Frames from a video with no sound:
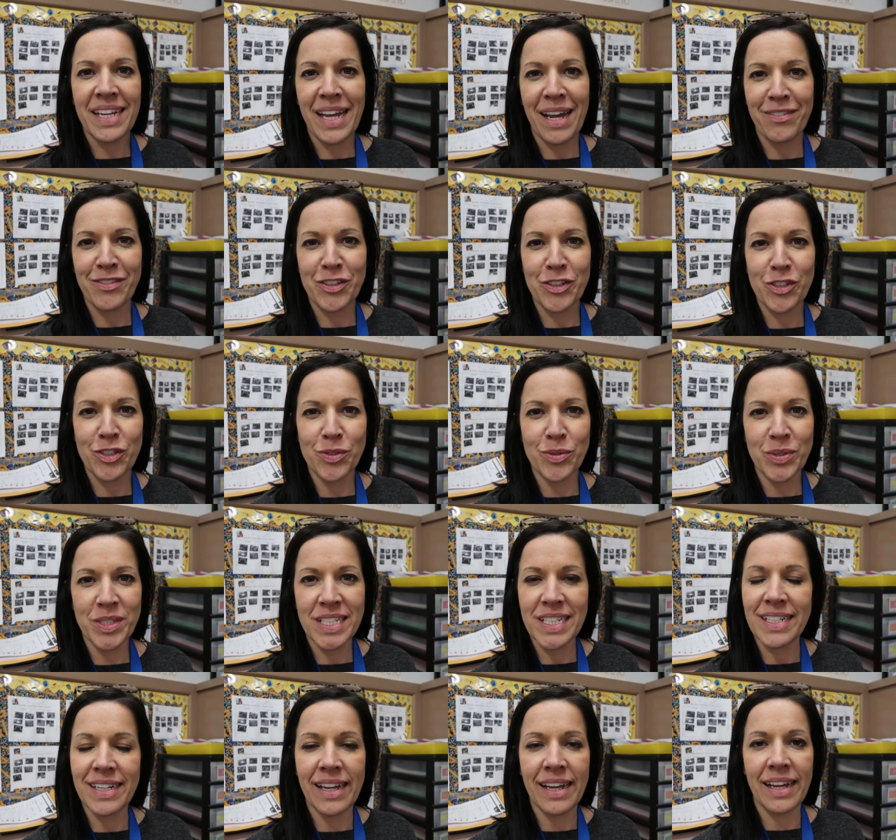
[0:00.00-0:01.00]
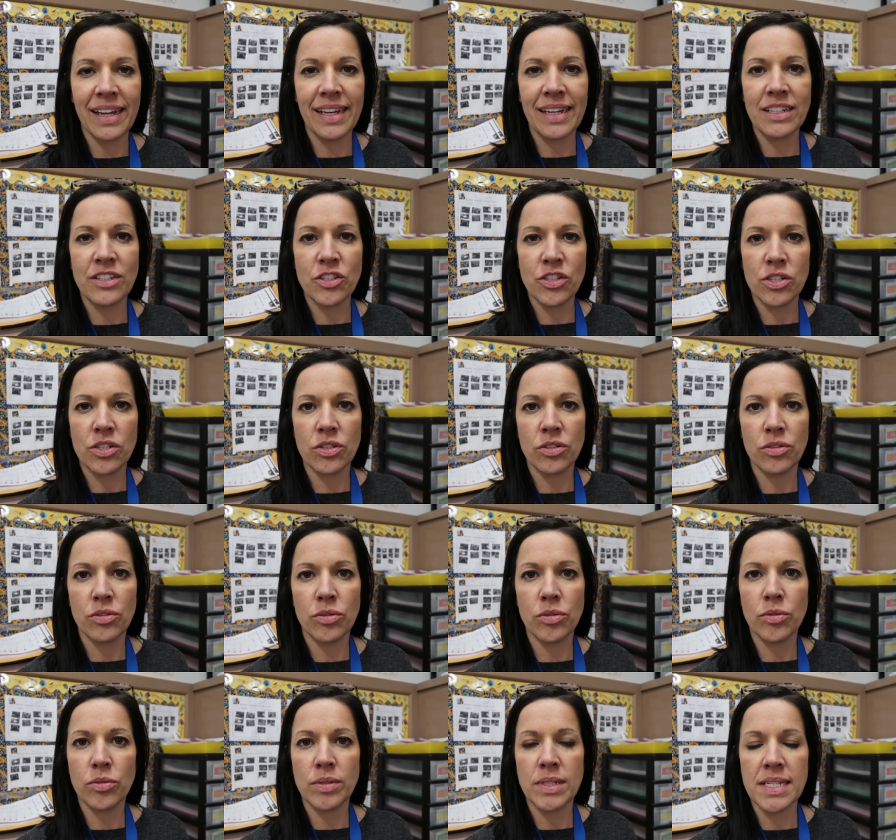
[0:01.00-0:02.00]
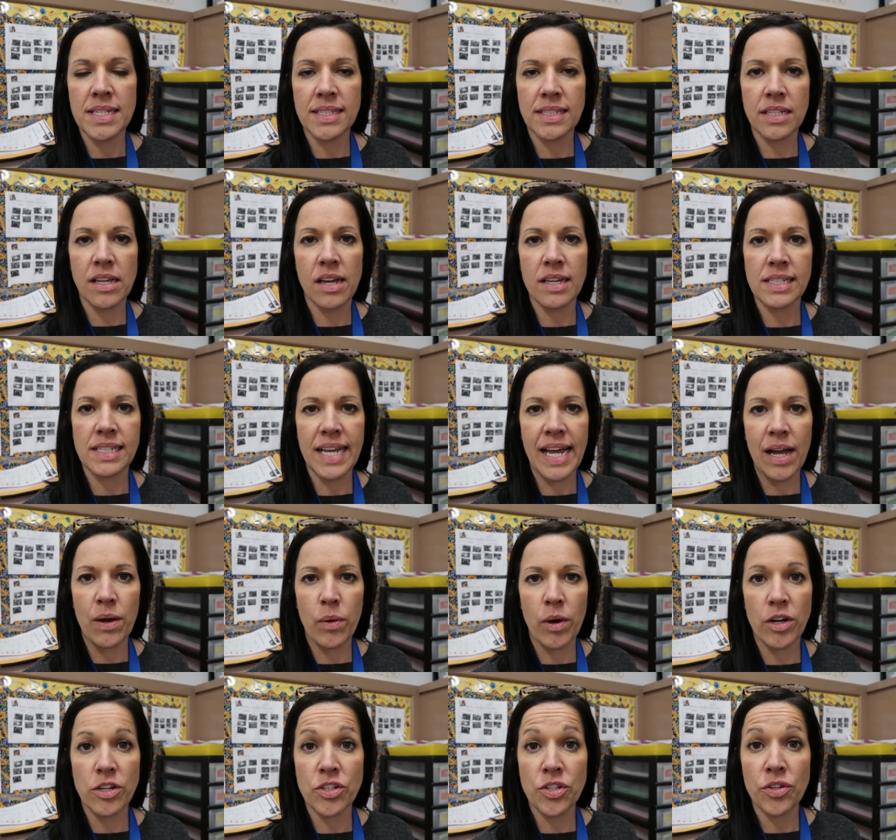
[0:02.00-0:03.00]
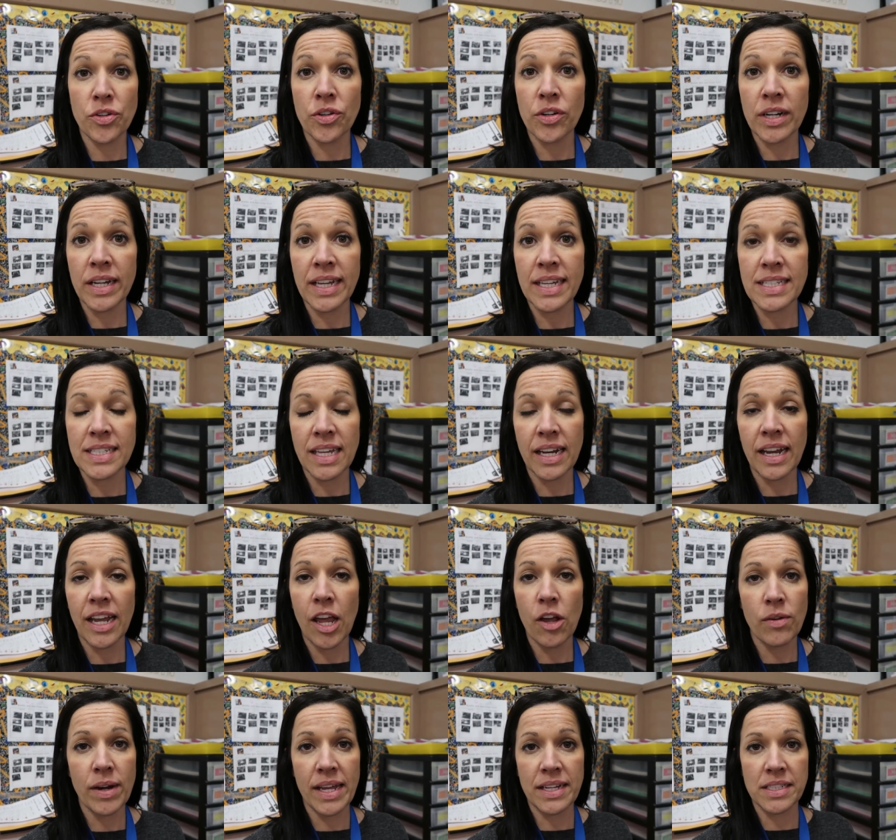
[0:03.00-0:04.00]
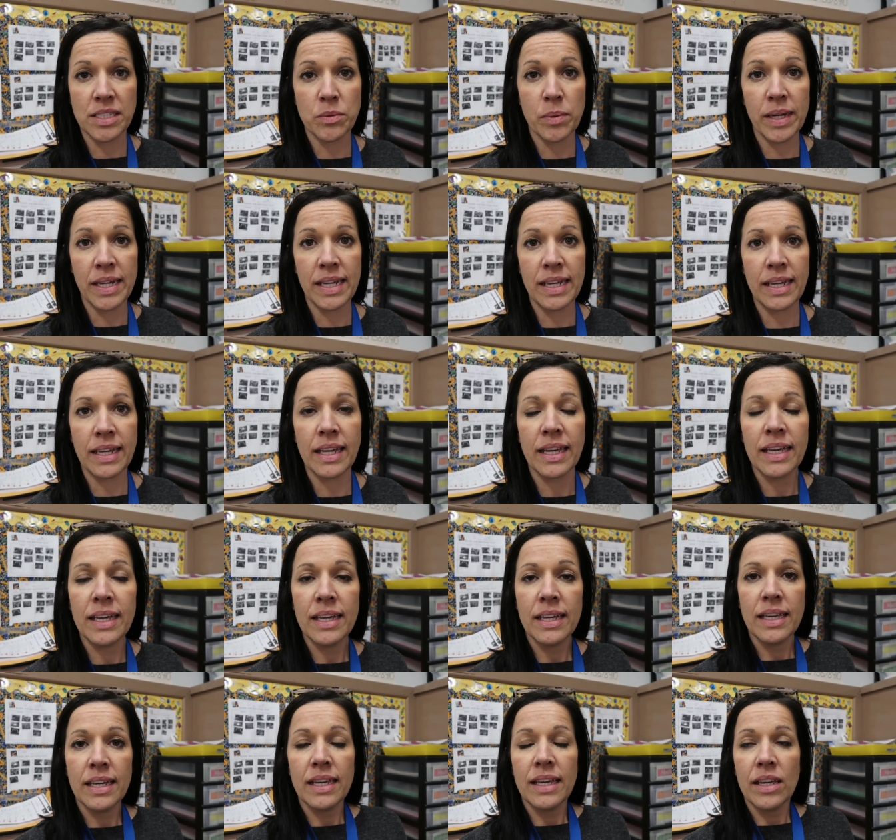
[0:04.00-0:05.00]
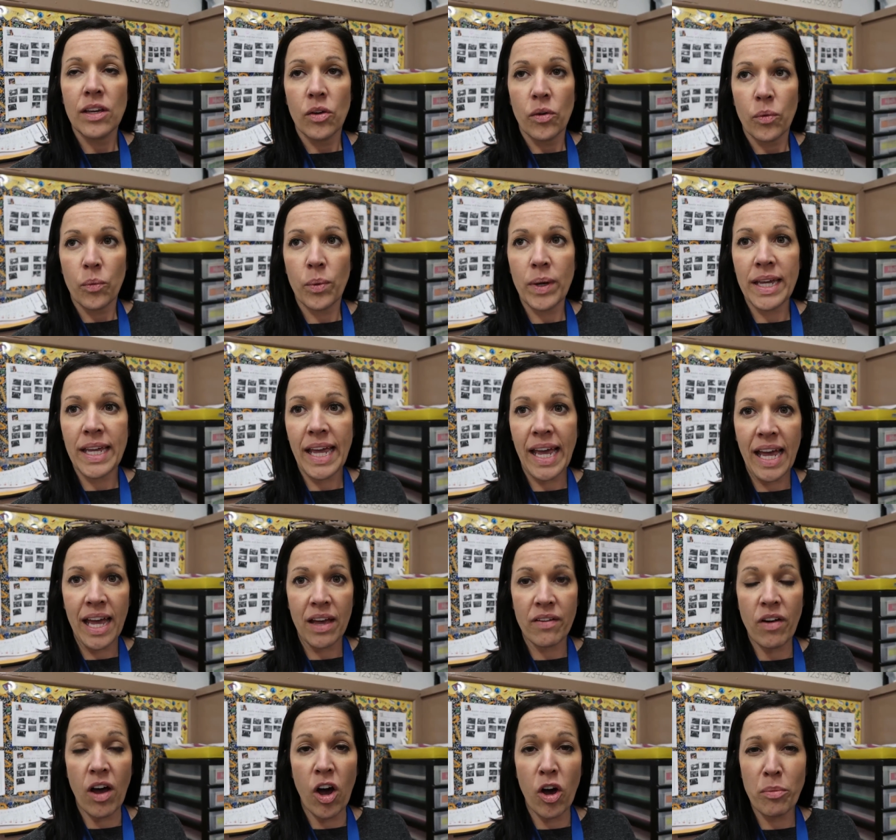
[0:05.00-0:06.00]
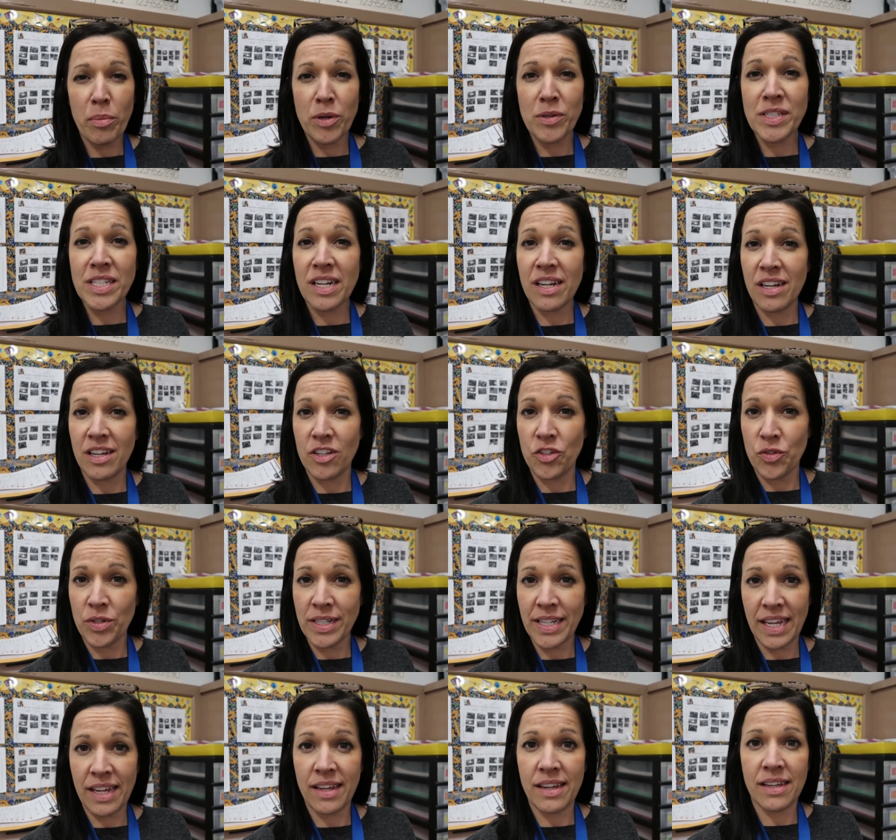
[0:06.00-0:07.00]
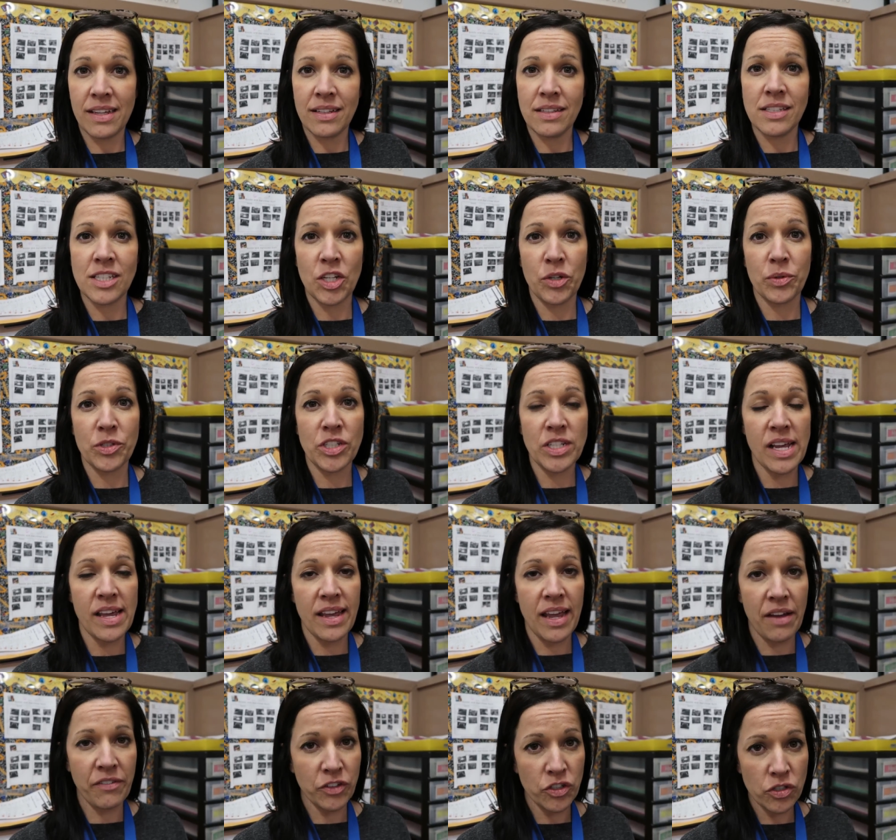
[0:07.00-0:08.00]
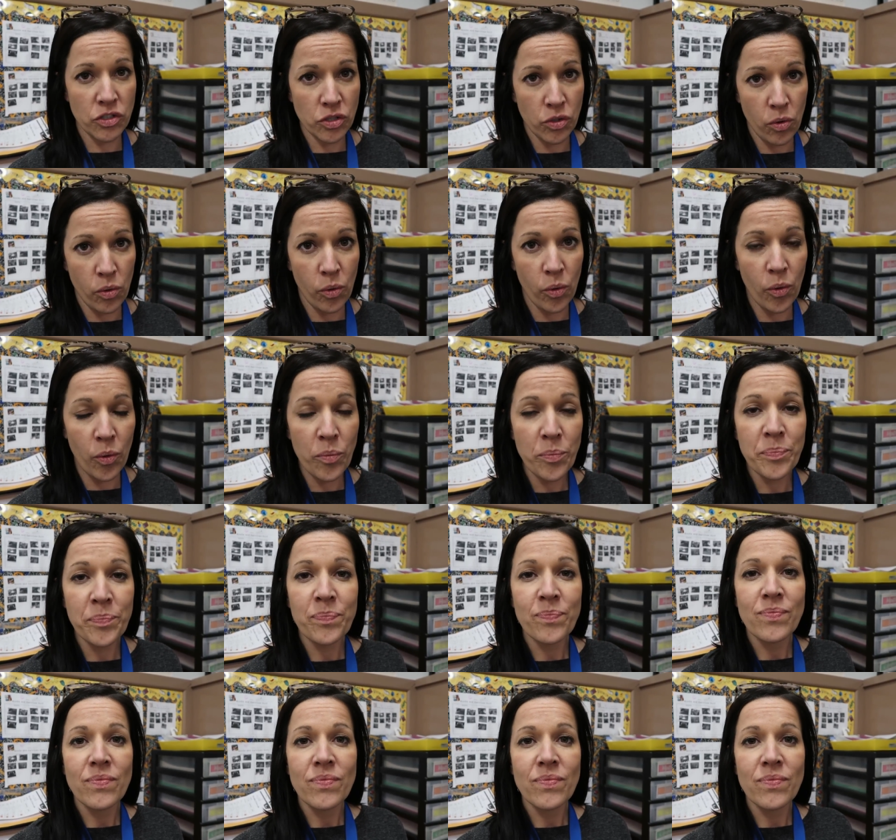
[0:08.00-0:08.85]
meeting after school today to discuss how our tutoring is gonna go next week. We have almost 100 kids who are staying after school.